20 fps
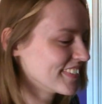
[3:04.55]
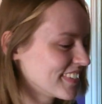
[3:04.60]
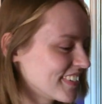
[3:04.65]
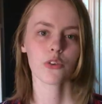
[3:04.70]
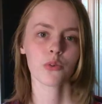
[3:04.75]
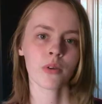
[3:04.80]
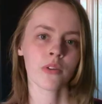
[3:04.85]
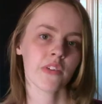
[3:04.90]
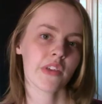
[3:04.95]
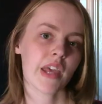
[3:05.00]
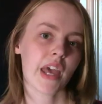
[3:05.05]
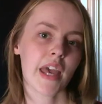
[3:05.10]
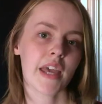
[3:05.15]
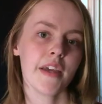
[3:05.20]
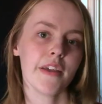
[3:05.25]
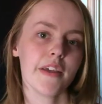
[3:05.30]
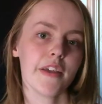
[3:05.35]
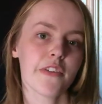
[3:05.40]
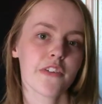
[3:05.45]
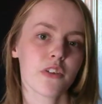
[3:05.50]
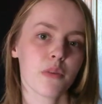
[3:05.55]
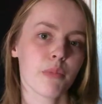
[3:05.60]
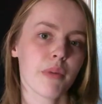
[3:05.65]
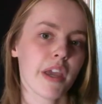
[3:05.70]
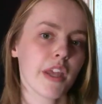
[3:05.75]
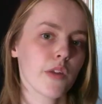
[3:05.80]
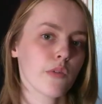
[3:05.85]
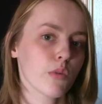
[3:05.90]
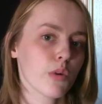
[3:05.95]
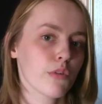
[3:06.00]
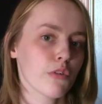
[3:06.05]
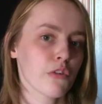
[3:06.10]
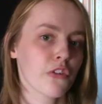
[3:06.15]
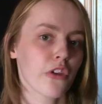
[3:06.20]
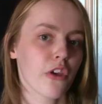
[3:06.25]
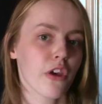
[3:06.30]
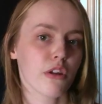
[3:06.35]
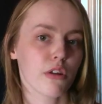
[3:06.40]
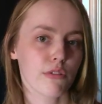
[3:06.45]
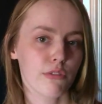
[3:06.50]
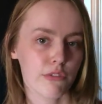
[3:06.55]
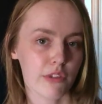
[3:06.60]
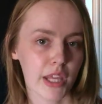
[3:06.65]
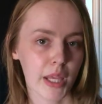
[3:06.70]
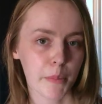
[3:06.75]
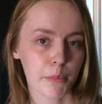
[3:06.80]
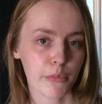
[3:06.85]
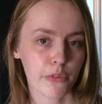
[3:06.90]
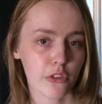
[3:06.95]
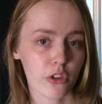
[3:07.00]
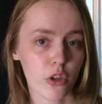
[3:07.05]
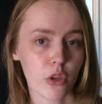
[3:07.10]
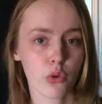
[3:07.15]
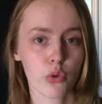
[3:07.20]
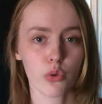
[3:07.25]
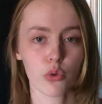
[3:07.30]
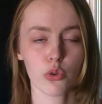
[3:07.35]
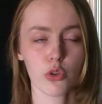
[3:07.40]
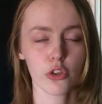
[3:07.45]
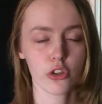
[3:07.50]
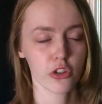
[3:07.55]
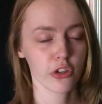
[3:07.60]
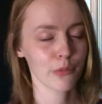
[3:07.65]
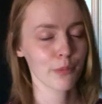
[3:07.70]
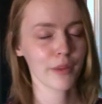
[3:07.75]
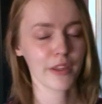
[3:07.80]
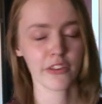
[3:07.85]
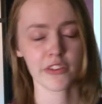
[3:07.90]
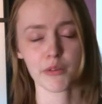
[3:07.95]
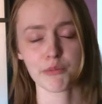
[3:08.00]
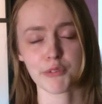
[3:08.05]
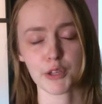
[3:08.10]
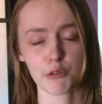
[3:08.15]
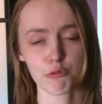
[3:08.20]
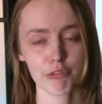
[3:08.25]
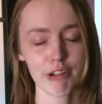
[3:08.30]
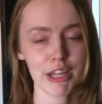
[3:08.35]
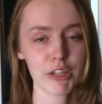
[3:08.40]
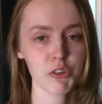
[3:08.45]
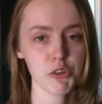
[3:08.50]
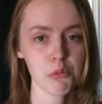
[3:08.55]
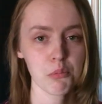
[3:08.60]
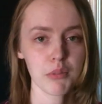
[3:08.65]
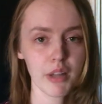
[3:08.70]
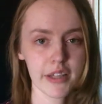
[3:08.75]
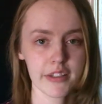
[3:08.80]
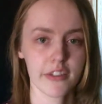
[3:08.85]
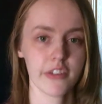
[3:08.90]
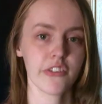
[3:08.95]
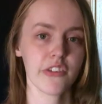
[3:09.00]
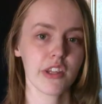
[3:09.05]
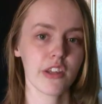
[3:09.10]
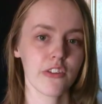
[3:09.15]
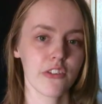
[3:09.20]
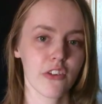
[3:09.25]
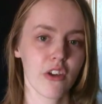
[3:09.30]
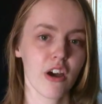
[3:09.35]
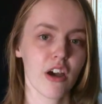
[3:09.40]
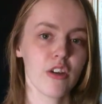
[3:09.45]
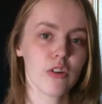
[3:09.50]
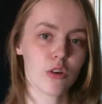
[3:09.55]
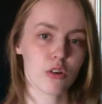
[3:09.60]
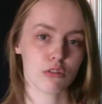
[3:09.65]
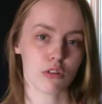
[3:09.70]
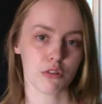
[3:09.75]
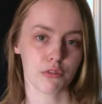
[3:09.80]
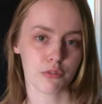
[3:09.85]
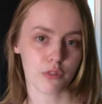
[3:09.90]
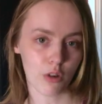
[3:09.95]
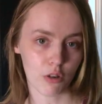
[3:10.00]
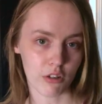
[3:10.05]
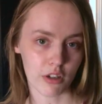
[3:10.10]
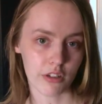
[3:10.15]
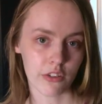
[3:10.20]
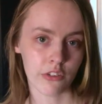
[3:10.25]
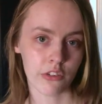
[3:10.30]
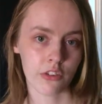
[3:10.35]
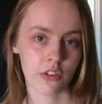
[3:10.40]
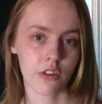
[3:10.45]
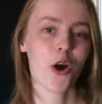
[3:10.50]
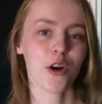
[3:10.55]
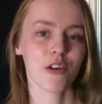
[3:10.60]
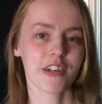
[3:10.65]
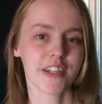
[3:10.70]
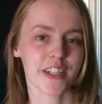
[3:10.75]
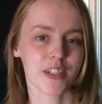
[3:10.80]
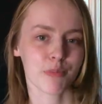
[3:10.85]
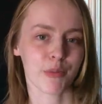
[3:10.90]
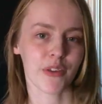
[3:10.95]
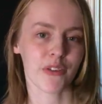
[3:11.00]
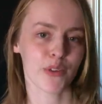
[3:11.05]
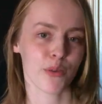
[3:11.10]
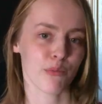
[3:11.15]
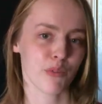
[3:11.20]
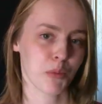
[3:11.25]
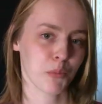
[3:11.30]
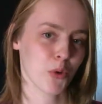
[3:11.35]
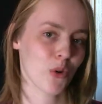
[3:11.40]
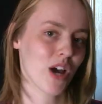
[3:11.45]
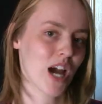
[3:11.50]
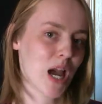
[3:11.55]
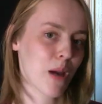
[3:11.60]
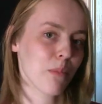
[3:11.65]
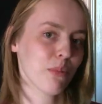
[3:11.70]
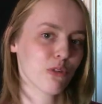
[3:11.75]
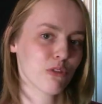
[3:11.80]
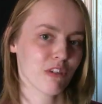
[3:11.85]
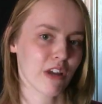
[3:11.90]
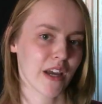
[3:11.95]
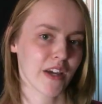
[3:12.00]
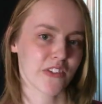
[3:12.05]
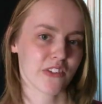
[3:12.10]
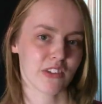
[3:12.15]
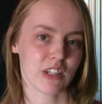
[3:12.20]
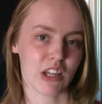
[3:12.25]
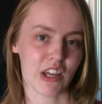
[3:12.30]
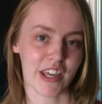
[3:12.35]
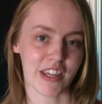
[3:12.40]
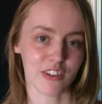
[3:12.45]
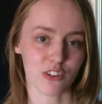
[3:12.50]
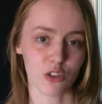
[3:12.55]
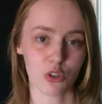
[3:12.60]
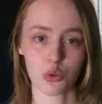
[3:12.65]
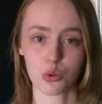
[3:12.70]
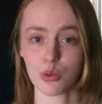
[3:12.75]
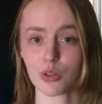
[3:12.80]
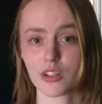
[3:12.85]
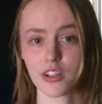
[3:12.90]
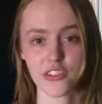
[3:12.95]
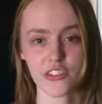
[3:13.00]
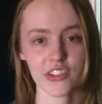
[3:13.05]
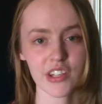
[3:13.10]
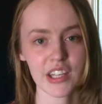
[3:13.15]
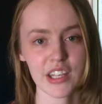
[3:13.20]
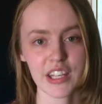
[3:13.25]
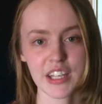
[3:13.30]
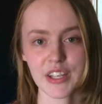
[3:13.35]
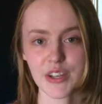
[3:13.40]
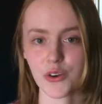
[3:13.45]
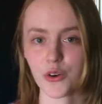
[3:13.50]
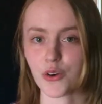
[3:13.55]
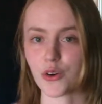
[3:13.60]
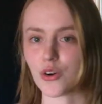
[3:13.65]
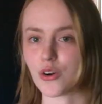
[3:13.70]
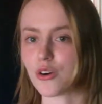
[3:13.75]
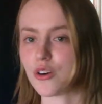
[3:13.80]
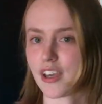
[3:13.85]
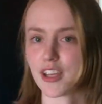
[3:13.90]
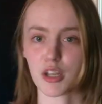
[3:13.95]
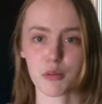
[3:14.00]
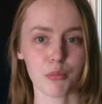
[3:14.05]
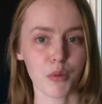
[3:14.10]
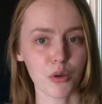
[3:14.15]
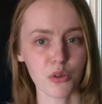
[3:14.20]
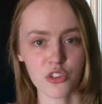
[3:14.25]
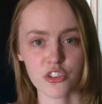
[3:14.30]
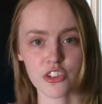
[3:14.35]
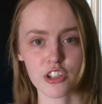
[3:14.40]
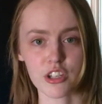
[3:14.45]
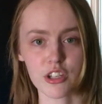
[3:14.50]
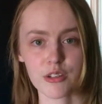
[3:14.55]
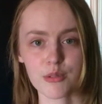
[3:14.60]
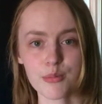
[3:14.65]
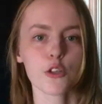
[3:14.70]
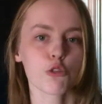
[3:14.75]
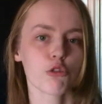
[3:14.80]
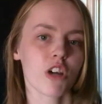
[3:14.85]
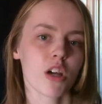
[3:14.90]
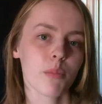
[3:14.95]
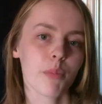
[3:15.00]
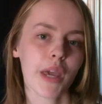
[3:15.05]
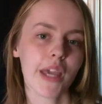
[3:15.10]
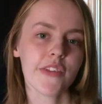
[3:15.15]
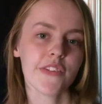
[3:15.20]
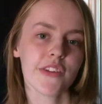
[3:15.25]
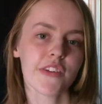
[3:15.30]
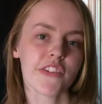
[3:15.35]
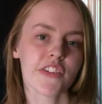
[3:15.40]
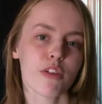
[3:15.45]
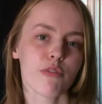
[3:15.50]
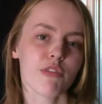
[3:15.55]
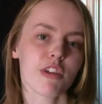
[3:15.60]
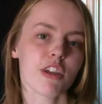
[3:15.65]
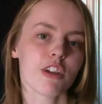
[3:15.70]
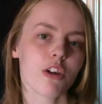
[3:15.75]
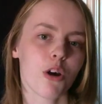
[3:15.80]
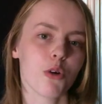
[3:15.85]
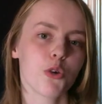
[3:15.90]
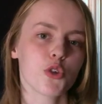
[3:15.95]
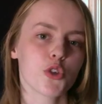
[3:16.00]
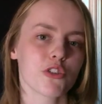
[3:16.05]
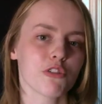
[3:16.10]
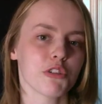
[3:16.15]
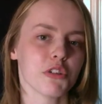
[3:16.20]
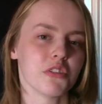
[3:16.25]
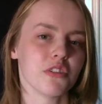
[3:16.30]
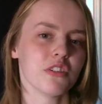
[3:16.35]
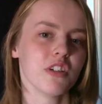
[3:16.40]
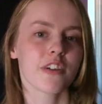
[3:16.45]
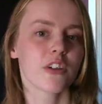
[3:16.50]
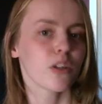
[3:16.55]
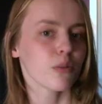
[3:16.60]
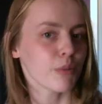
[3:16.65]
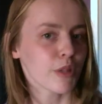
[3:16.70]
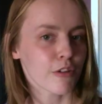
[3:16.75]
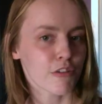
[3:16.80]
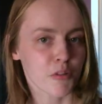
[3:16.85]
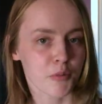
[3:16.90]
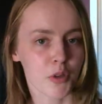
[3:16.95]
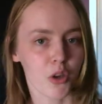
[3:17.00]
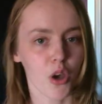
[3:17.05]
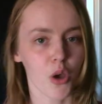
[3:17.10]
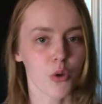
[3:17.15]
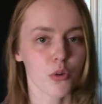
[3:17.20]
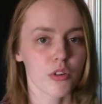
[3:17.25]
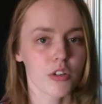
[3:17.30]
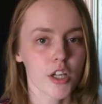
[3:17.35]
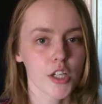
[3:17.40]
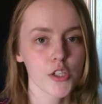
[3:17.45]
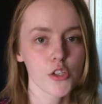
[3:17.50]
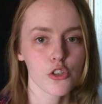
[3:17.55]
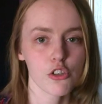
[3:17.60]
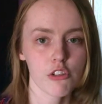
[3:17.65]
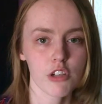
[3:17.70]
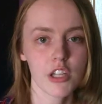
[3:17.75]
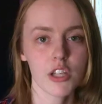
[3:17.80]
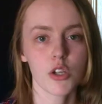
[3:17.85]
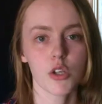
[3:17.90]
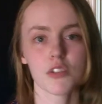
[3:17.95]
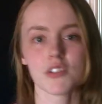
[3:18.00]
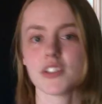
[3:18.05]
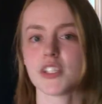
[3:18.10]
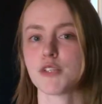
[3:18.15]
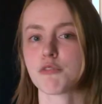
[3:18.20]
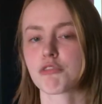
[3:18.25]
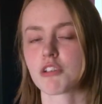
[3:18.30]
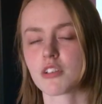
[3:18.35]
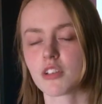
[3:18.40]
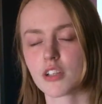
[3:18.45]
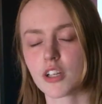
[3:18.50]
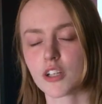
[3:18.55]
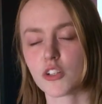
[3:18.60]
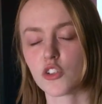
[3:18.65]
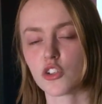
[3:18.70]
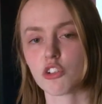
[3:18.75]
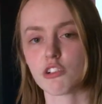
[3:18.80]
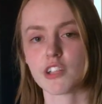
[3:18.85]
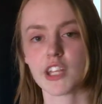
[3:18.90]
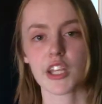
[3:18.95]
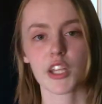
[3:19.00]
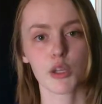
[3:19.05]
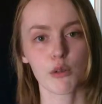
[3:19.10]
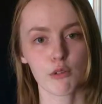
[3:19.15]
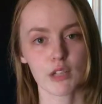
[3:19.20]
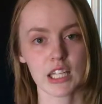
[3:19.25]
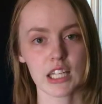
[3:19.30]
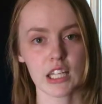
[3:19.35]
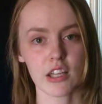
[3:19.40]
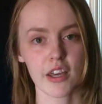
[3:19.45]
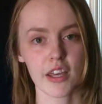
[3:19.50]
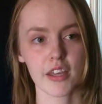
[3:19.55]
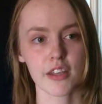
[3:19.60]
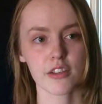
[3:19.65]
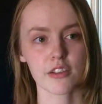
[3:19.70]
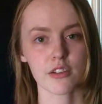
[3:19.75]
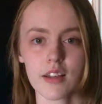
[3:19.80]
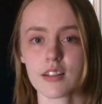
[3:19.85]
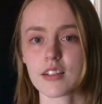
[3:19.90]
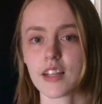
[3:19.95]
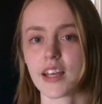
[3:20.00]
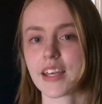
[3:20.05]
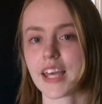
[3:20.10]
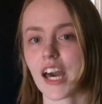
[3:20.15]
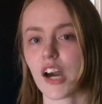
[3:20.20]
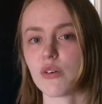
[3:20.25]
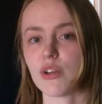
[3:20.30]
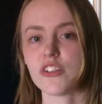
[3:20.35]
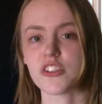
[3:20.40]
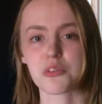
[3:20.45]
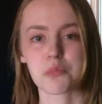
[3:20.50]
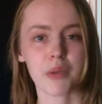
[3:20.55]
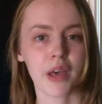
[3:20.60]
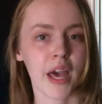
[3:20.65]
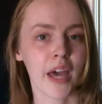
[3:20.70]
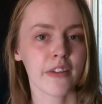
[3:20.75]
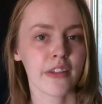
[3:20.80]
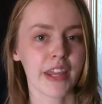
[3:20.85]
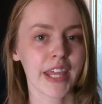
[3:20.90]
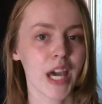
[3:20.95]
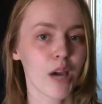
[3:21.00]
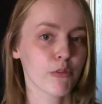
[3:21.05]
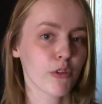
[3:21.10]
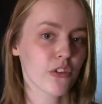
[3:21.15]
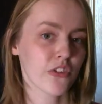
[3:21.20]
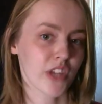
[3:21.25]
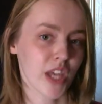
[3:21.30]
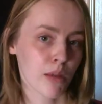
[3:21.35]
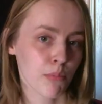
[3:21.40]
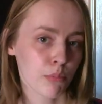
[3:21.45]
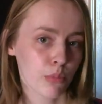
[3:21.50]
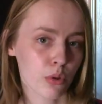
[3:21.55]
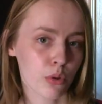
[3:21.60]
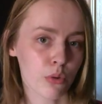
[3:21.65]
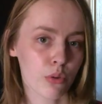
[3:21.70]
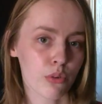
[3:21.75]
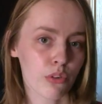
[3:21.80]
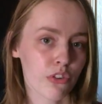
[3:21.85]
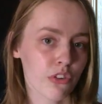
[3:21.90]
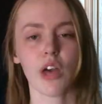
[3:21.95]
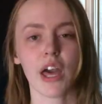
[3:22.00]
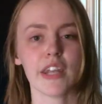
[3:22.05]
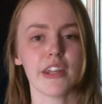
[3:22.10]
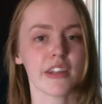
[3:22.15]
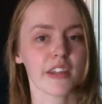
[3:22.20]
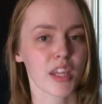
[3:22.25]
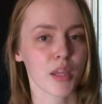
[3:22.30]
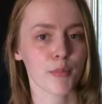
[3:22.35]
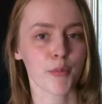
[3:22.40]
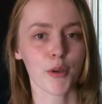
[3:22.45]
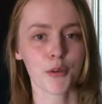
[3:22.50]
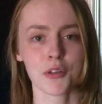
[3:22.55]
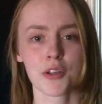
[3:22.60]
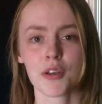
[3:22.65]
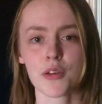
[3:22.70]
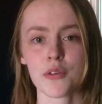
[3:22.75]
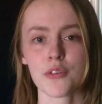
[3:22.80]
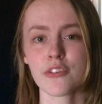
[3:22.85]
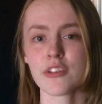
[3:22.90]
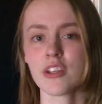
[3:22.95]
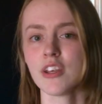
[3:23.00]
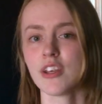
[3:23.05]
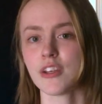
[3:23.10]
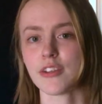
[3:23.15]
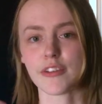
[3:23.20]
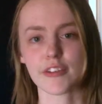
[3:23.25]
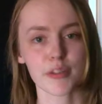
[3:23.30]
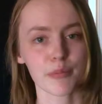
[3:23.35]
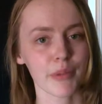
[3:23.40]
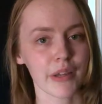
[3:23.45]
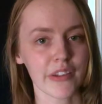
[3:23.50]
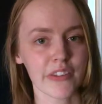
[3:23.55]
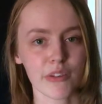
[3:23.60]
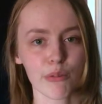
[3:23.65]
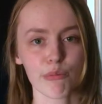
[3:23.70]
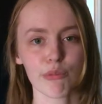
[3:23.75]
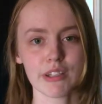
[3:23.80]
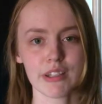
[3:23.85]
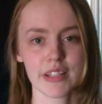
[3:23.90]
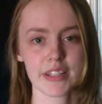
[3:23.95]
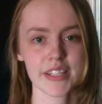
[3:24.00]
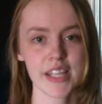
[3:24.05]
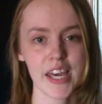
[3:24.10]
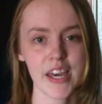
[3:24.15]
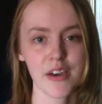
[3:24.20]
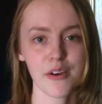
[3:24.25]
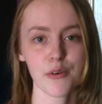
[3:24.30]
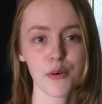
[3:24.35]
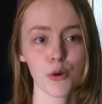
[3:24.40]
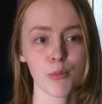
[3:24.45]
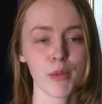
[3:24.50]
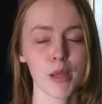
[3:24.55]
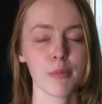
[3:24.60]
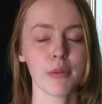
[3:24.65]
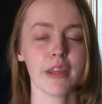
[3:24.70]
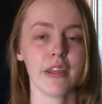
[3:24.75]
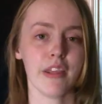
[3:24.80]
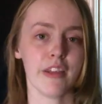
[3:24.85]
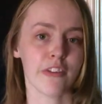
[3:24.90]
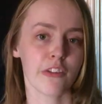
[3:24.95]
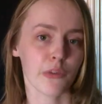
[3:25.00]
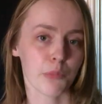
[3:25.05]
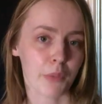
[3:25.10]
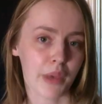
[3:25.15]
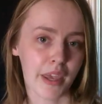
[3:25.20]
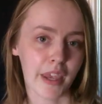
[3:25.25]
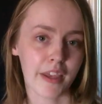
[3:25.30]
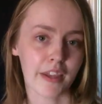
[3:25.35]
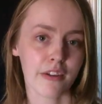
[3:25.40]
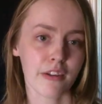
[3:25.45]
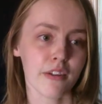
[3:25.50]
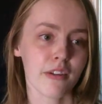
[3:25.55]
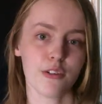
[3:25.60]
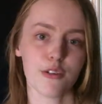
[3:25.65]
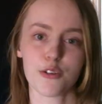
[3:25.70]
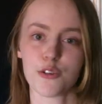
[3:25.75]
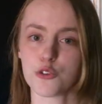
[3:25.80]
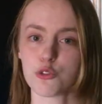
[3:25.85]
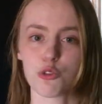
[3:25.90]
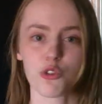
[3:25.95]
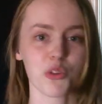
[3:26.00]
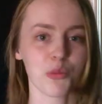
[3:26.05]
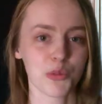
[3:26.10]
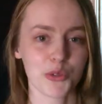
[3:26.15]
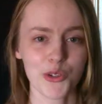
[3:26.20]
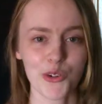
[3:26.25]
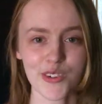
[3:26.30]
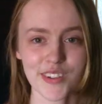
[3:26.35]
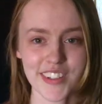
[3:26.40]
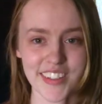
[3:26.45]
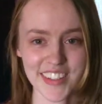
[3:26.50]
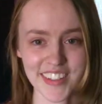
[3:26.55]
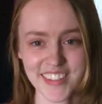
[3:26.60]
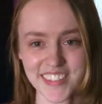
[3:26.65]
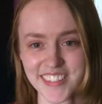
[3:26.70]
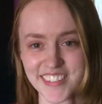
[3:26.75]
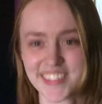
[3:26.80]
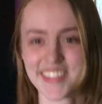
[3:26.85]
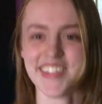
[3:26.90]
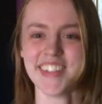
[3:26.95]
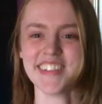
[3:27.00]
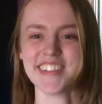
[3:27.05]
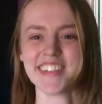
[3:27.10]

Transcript: 28 is to paint with a certain theme, so you could just pick something random like the seaside or a forest, or it could be something more abstract like a quality or an emotion. Try painting something cultural. Could be from your own country or a different country that you really like how in Japan they have the temples and the kimonos. You could paint something like that, or maybe in Spain you could draw some donkeys.